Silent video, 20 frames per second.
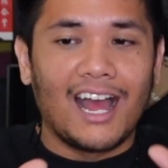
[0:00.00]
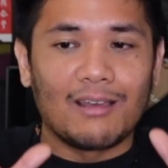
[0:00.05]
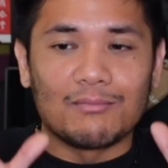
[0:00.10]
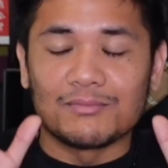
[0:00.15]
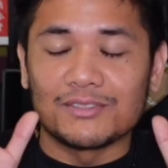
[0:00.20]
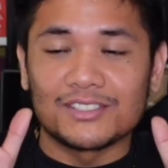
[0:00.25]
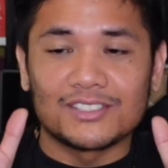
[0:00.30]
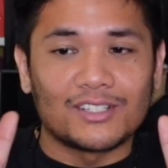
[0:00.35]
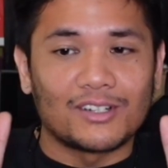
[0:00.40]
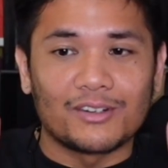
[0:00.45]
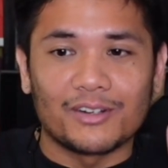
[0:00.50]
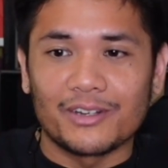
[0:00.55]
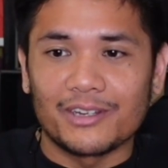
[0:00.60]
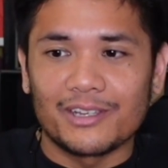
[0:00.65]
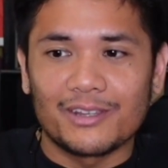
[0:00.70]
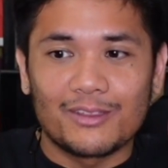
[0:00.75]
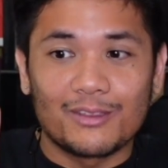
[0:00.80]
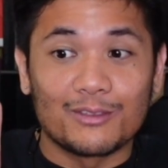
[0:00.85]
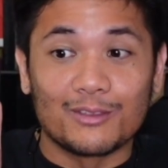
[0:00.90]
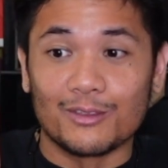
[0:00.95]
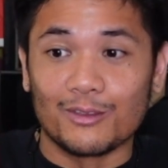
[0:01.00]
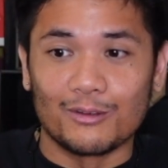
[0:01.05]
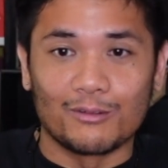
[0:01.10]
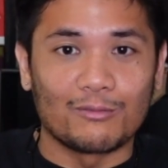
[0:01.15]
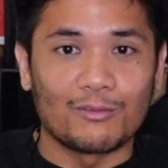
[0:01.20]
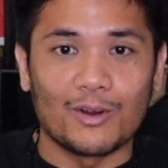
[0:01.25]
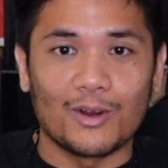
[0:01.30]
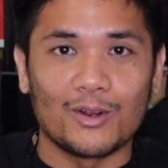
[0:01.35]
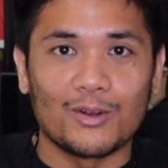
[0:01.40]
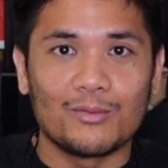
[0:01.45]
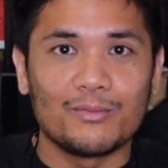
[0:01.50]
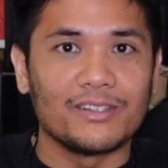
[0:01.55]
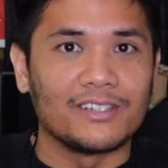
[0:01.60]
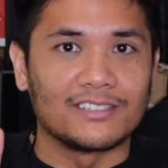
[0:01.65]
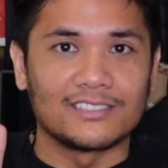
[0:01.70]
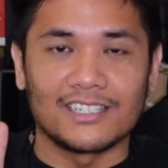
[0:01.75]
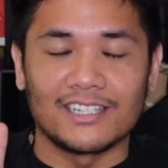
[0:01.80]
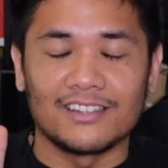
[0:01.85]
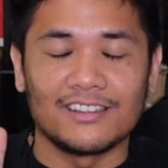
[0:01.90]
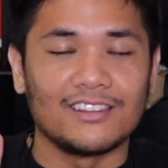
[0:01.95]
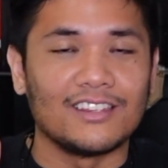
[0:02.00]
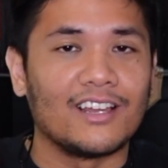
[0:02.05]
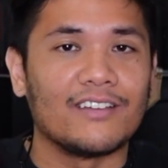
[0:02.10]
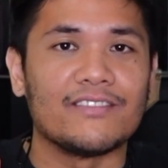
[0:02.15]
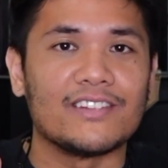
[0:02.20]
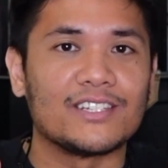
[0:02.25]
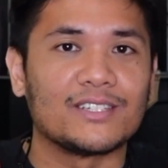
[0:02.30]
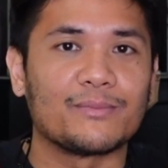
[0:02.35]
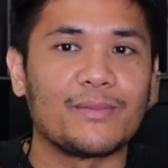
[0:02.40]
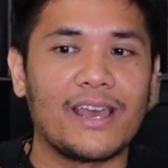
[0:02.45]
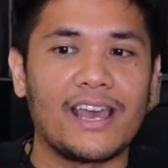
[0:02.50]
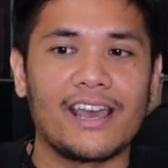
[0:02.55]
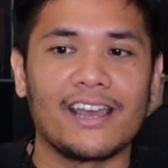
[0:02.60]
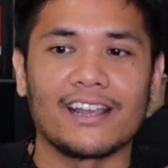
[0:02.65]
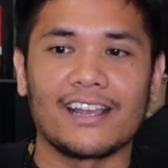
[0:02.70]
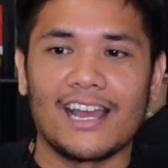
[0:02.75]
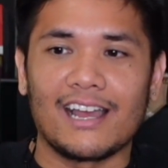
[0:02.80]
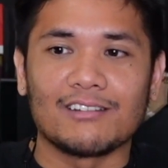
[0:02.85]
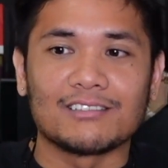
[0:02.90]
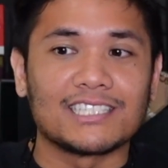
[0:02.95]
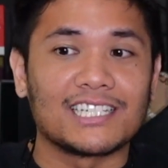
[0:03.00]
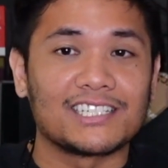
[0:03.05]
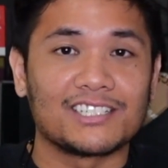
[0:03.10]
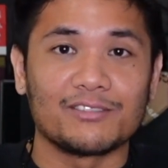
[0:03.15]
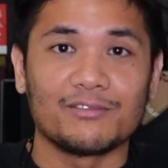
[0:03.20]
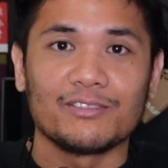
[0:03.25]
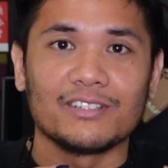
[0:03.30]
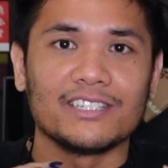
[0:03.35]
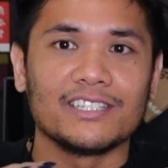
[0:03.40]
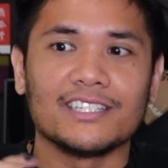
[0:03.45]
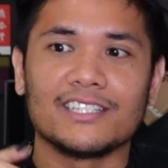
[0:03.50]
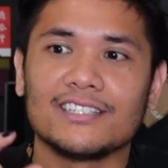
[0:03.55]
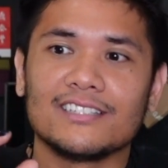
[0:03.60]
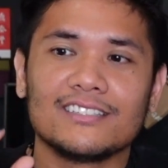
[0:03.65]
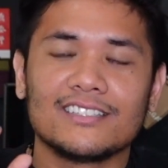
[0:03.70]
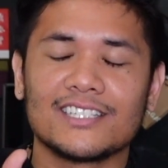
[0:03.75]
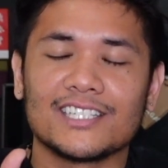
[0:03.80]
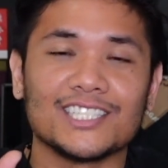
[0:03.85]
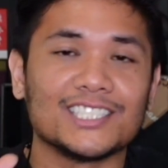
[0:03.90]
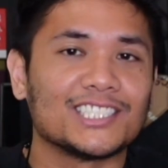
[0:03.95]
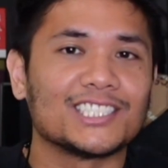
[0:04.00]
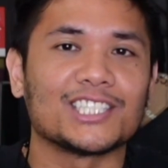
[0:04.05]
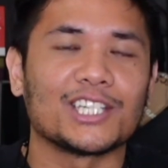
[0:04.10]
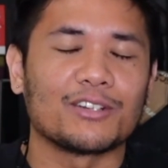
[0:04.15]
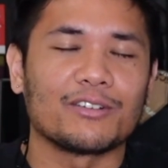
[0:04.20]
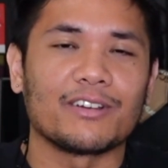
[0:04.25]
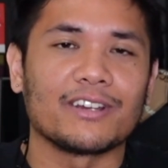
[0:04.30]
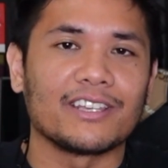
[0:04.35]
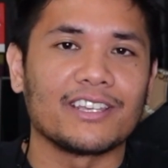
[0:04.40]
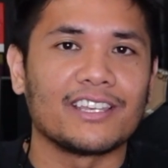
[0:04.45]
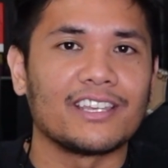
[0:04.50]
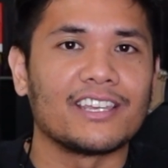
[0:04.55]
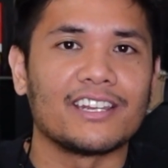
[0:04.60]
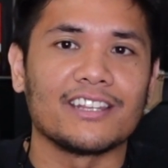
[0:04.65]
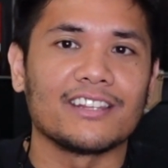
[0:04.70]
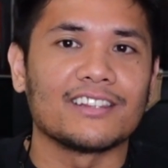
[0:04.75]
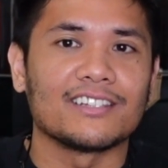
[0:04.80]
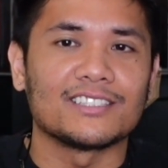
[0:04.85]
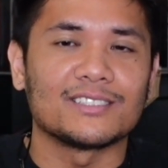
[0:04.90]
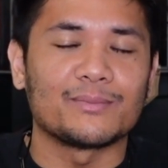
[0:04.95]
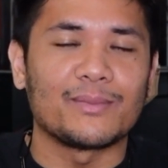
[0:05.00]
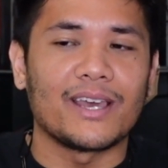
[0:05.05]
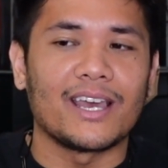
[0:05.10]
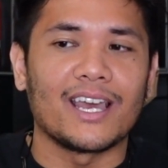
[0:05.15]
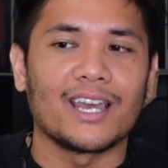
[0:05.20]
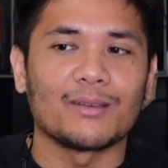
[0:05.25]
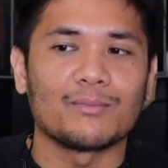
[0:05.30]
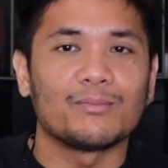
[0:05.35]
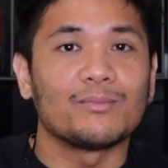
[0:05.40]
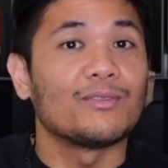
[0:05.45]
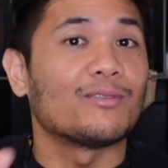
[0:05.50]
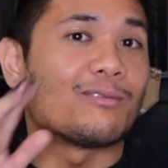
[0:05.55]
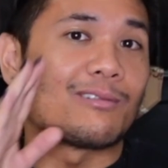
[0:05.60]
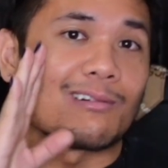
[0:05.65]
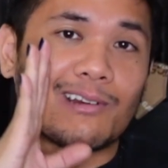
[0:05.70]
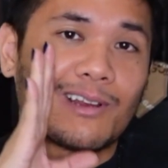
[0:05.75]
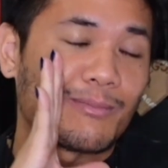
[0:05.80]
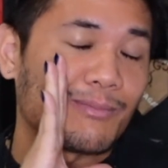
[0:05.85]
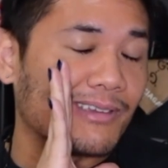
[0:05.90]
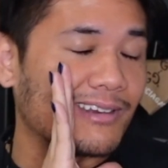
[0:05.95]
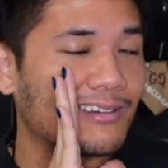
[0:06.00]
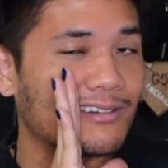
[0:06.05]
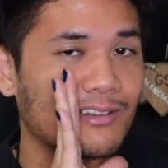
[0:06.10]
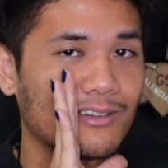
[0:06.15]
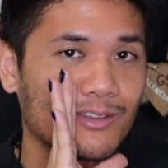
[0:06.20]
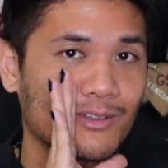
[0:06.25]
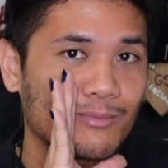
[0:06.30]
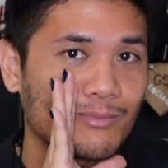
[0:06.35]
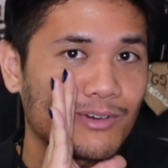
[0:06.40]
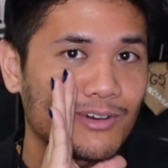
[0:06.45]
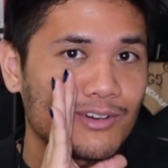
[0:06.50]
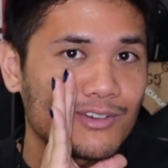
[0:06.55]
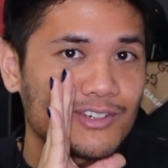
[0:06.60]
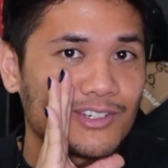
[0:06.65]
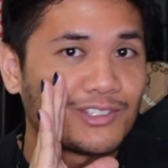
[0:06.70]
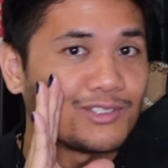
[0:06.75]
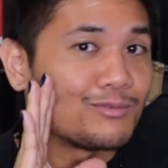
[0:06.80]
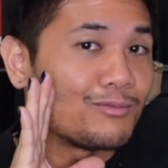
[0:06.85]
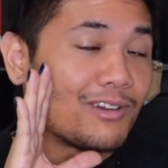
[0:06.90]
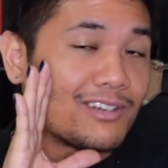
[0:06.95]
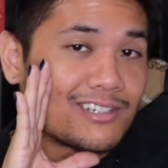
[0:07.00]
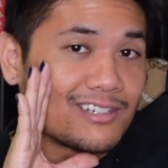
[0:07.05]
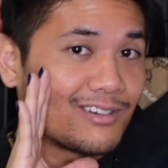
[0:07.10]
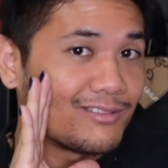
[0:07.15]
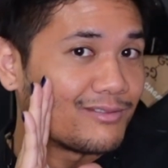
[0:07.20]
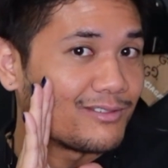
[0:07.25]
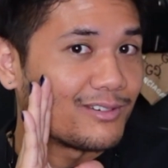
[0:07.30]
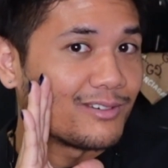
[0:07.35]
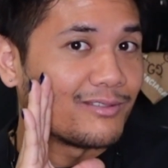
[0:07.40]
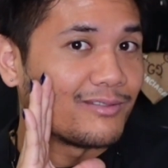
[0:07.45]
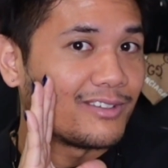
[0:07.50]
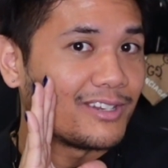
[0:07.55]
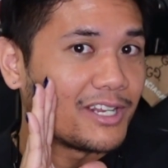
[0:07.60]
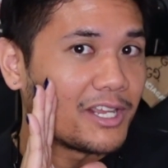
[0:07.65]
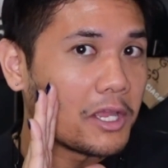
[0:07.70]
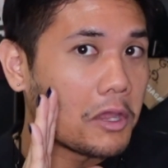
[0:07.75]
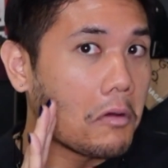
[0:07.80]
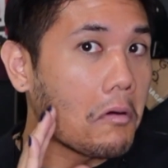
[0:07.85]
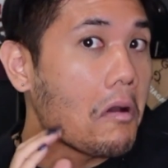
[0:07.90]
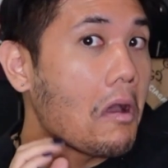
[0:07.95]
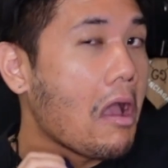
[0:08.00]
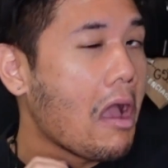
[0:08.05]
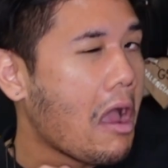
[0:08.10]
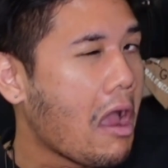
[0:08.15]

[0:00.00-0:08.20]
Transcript: I'm sorry, The Row, because I love this bag. I was actually really considering getting this bag before I made another purchase. Watch out for a video.